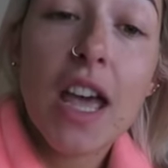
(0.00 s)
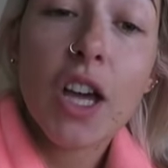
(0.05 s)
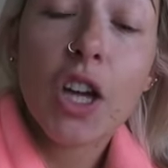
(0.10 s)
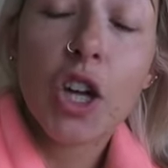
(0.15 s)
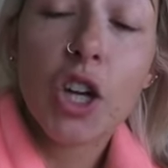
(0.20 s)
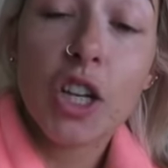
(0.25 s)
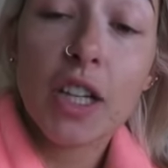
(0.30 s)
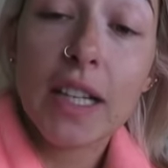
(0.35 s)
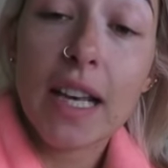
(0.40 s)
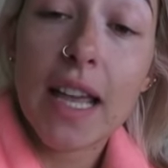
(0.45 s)

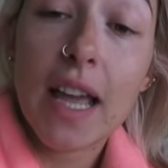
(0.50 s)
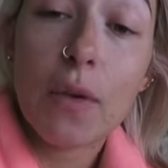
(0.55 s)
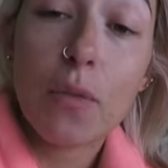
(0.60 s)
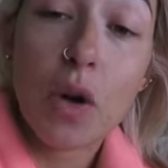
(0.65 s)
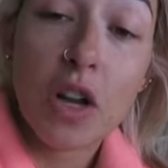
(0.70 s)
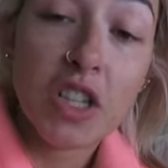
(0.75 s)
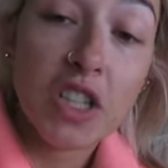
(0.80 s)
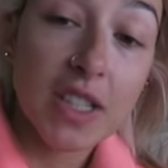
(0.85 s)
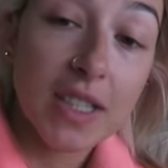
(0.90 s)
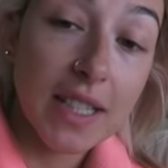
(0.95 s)
Currently, I'm
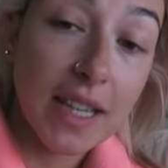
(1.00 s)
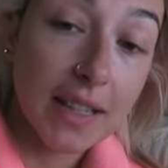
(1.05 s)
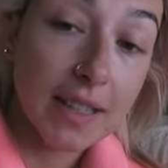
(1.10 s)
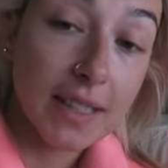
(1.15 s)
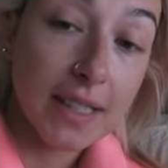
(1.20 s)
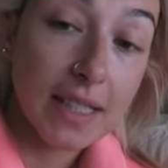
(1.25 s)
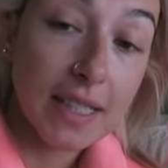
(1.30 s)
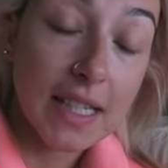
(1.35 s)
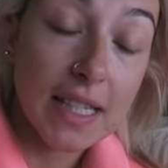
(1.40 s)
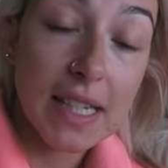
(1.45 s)
watching Sex
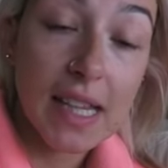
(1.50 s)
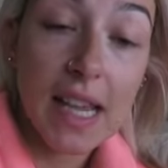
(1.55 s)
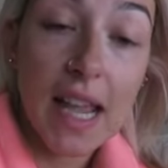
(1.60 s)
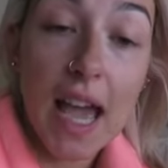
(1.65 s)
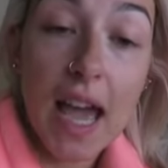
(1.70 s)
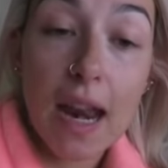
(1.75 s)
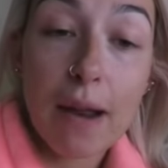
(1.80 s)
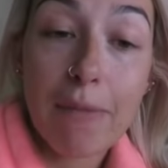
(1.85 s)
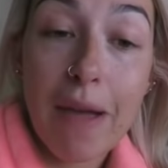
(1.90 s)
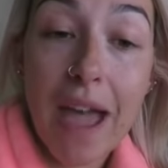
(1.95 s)
and the City
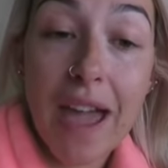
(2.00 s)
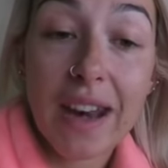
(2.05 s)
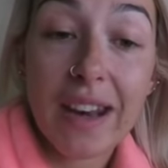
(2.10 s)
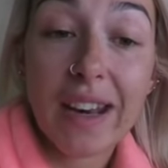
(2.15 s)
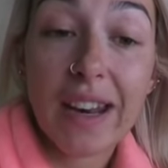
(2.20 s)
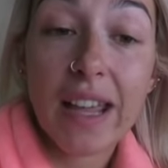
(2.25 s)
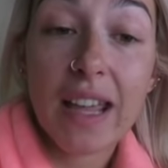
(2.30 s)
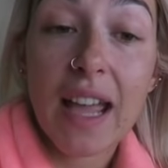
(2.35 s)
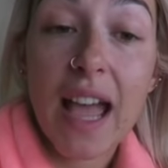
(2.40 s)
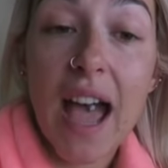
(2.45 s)
and I'm
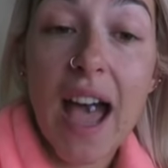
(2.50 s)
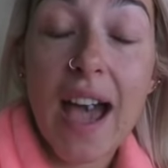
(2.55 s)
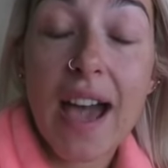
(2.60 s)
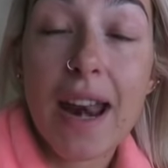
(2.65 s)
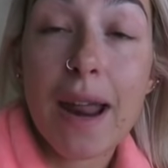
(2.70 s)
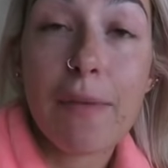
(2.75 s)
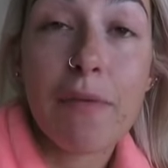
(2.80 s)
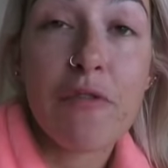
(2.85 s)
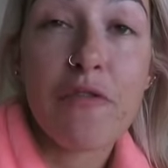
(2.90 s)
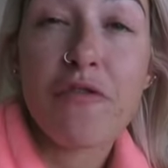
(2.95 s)
editing
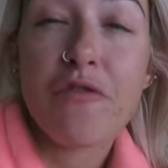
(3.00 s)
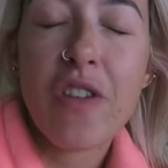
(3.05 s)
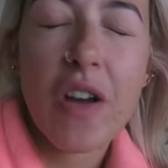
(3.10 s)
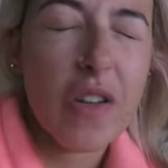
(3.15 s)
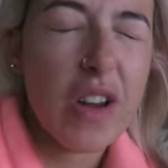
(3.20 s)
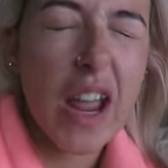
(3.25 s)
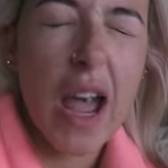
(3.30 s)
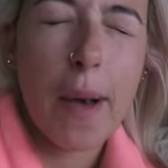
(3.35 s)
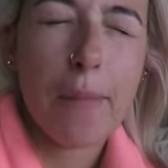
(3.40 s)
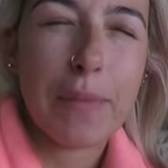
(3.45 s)
and I'm
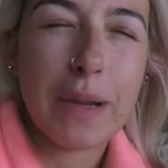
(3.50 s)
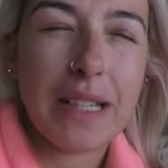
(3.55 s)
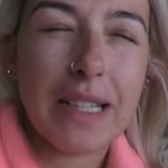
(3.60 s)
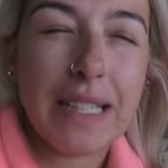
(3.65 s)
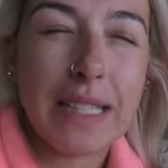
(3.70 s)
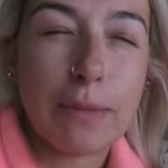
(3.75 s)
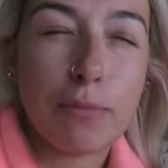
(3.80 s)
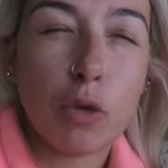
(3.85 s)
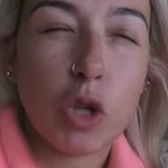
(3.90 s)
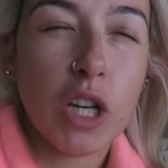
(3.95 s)
very happy
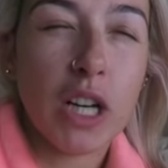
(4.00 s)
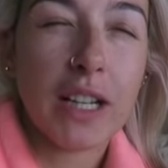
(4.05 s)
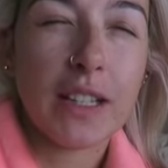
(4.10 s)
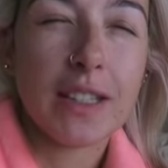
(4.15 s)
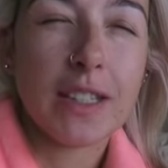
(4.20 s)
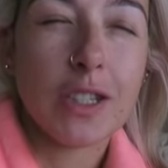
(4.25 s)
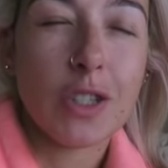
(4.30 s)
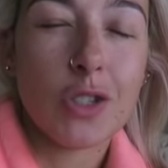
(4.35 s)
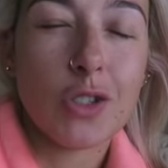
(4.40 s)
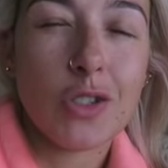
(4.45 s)
this morning.
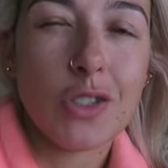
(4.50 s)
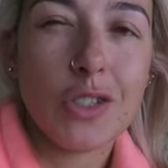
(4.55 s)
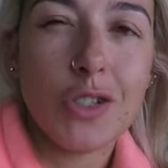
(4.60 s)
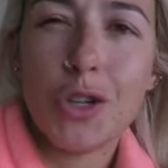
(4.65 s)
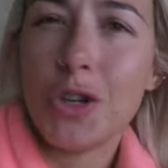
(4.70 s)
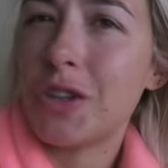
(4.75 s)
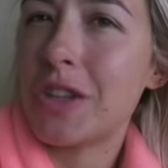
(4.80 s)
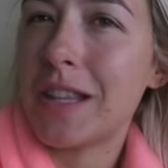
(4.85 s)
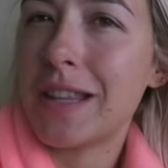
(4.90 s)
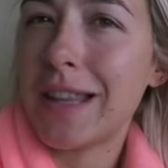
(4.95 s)
So there's
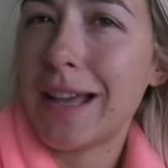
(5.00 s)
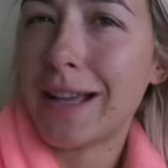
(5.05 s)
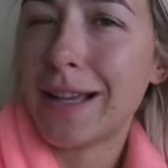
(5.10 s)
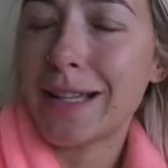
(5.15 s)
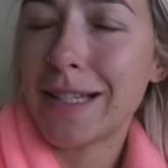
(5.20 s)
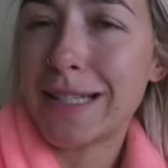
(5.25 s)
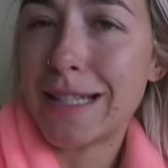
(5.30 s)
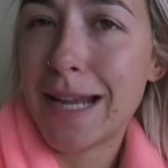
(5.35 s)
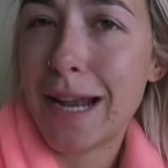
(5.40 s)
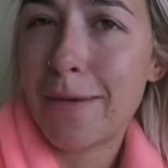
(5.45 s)
nothing that
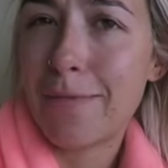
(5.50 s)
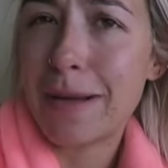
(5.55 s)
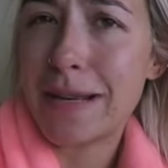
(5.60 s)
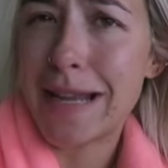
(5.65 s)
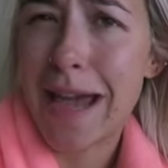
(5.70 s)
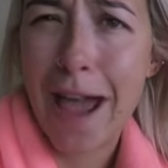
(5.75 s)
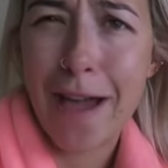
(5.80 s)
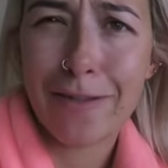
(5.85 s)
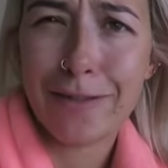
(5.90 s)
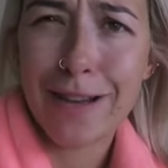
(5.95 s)
could tear me
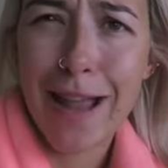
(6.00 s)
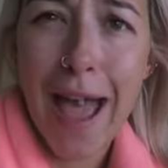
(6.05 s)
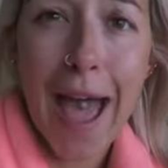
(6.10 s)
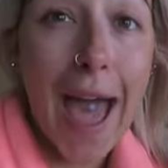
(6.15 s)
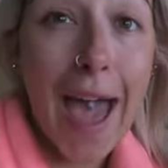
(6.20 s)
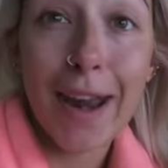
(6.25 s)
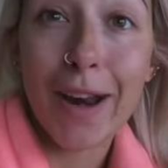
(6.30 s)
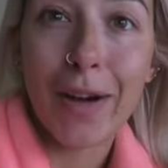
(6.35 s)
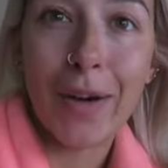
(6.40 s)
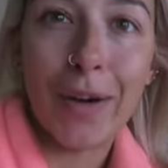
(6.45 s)
down
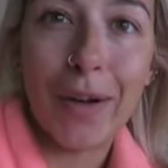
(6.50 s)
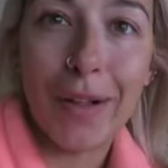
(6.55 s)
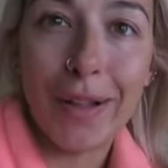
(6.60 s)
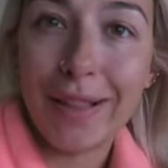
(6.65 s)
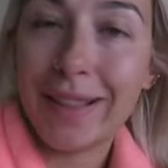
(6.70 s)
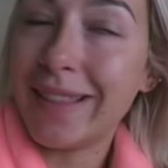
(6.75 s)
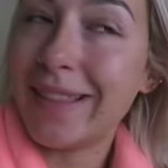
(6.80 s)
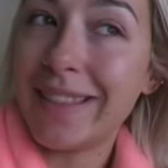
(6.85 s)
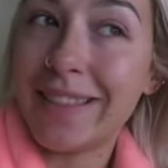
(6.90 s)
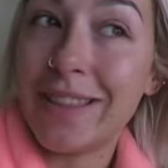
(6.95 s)
at
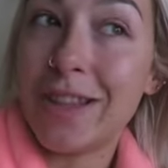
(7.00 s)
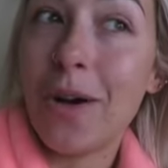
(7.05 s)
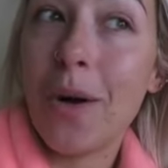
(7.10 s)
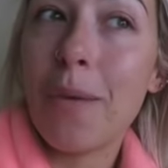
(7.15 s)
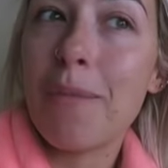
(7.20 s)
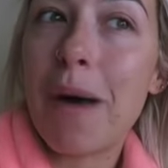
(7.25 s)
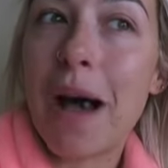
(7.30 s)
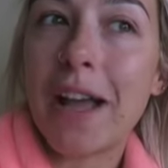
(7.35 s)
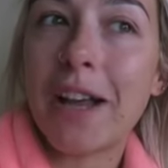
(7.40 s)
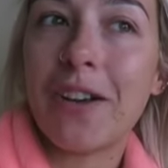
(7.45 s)
all. No
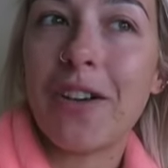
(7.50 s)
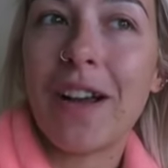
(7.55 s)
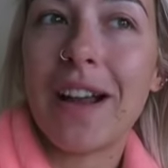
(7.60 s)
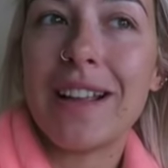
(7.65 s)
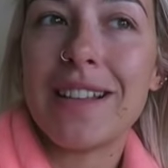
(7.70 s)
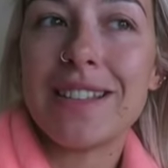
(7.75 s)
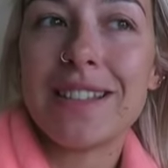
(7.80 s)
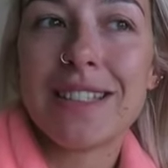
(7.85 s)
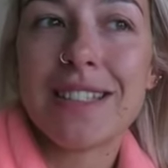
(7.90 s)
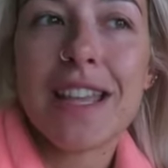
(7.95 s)

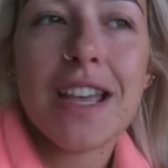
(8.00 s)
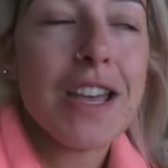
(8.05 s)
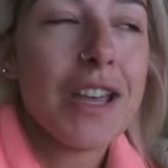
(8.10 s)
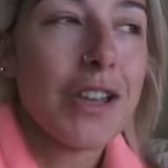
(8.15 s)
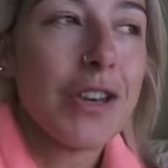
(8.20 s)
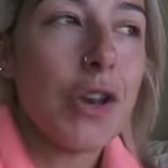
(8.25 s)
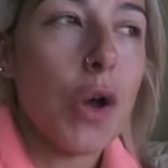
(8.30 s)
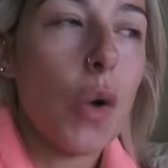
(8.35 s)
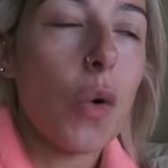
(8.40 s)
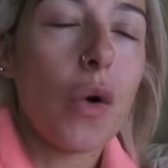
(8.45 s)
migraines,
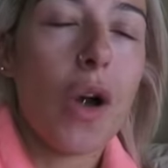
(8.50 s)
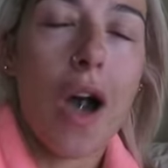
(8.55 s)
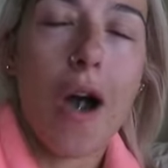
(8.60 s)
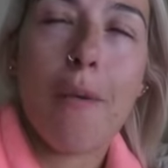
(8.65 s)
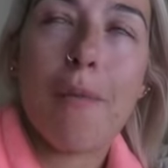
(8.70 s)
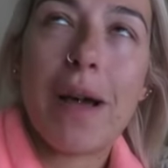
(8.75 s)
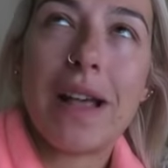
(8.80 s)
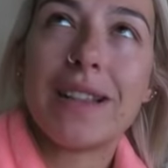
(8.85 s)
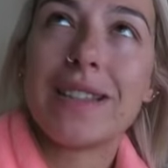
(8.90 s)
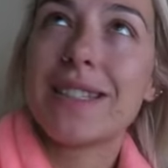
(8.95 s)
no
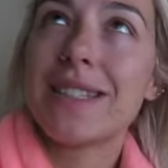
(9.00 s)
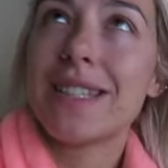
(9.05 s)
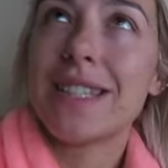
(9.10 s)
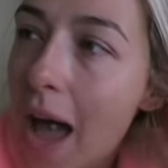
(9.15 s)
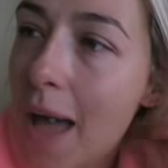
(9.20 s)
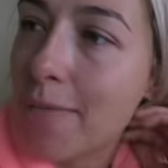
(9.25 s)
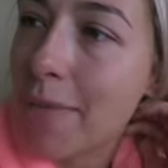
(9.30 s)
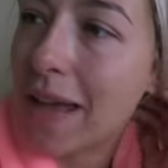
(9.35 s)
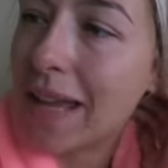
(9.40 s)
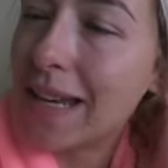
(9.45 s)
comments.
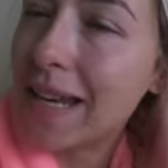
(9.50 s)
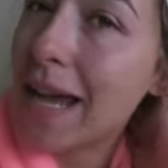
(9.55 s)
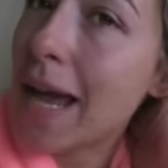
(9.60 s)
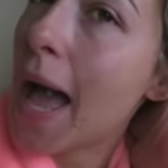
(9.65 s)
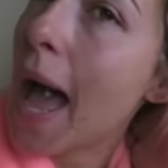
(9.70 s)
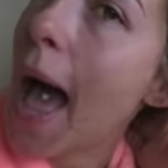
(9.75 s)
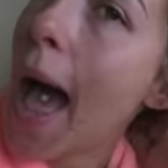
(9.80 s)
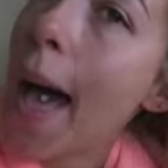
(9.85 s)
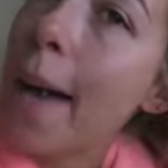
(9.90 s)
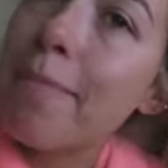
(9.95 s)
I'm in
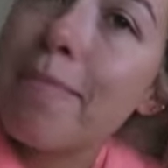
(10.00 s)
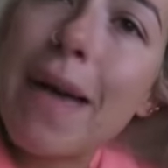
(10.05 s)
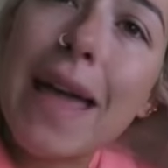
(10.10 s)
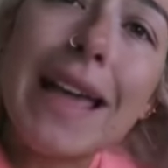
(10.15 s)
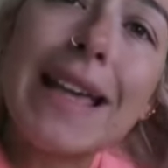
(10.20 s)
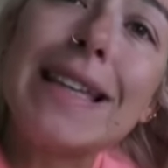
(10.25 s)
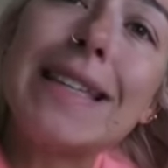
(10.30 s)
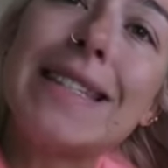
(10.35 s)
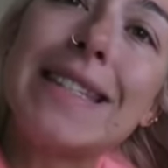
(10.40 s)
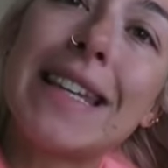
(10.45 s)

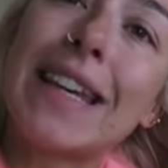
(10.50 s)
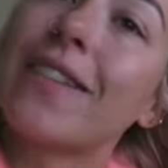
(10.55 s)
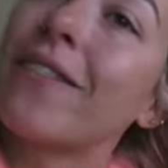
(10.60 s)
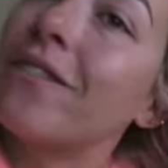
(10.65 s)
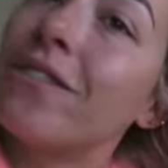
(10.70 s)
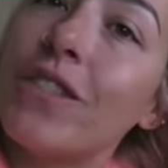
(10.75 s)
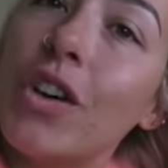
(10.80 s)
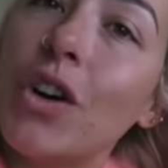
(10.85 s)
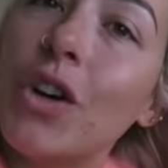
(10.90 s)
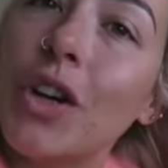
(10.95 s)

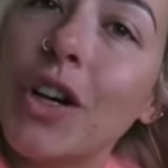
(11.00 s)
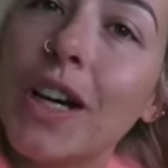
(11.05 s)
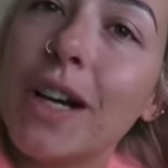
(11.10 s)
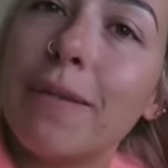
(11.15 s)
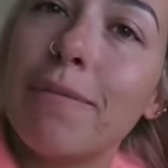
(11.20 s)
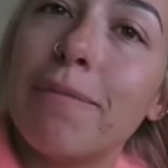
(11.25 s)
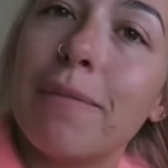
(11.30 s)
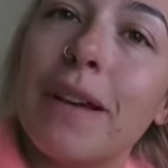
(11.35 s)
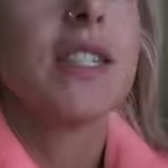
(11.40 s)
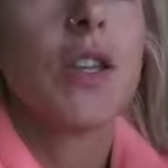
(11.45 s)
amazing
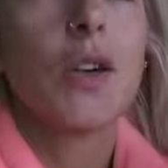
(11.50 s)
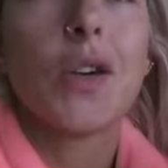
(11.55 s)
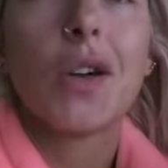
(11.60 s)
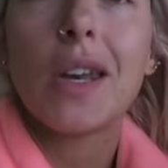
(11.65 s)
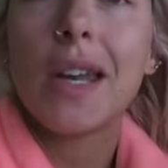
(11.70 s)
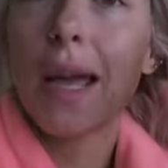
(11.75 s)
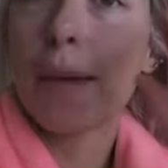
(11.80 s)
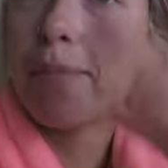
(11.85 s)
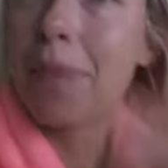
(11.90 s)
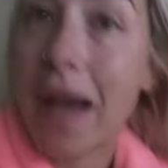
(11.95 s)
form. So I'm
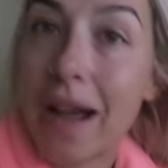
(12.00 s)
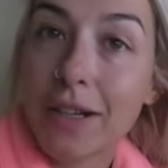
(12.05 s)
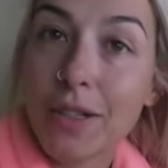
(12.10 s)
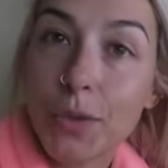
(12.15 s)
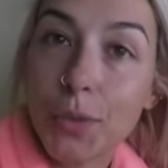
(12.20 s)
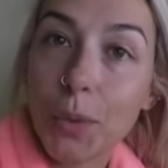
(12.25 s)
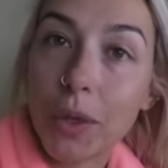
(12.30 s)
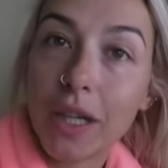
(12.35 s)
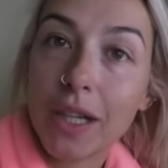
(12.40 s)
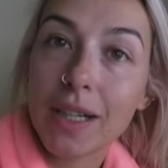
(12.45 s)
gonna get back
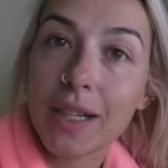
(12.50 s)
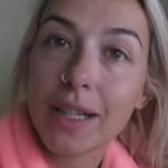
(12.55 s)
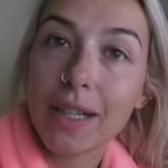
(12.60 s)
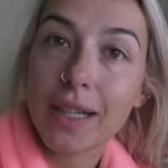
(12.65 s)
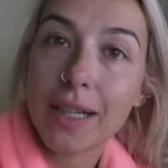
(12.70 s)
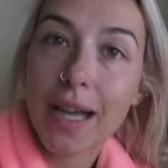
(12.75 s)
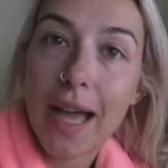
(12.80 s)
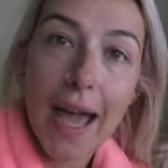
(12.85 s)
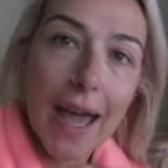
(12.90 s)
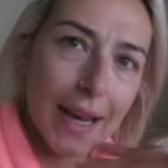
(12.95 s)
to work
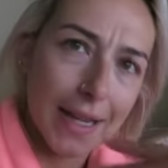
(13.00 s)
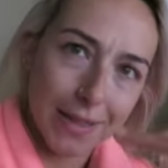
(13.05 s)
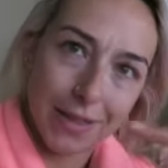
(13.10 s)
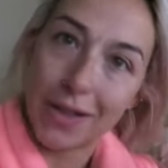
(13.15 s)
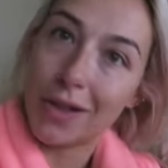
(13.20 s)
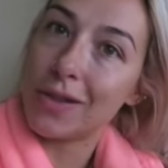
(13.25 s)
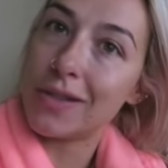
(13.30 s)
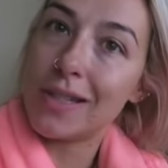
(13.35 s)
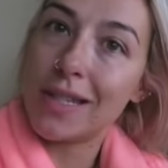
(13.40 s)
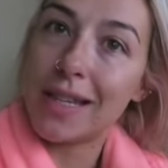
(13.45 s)
and I'll
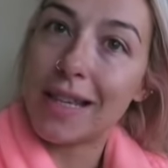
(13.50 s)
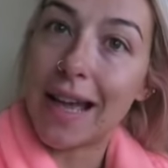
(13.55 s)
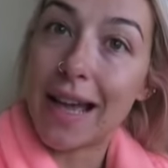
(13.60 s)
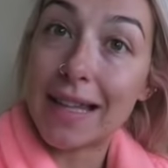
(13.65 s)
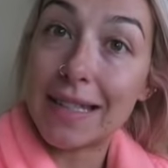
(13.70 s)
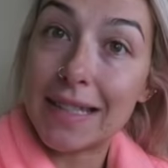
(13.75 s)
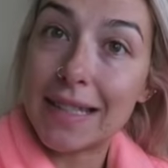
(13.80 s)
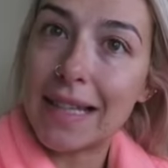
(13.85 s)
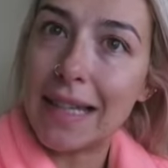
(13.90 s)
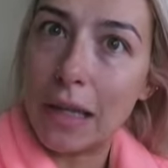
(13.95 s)
talk to you
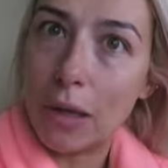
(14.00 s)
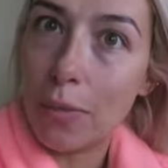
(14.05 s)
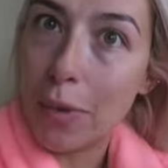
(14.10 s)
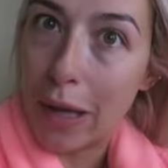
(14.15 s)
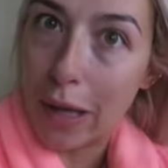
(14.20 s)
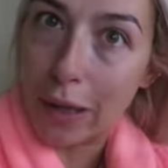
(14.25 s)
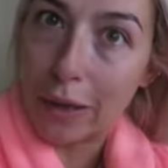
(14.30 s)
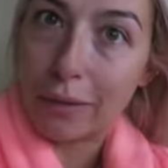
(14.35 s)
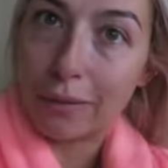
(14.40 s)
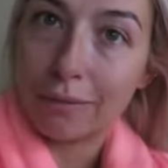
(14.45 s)
guys in a little
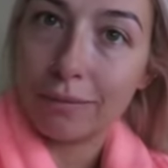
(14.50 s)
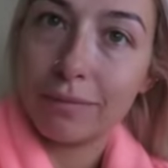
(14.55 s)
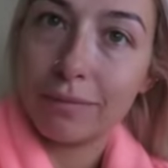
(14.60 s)
bit.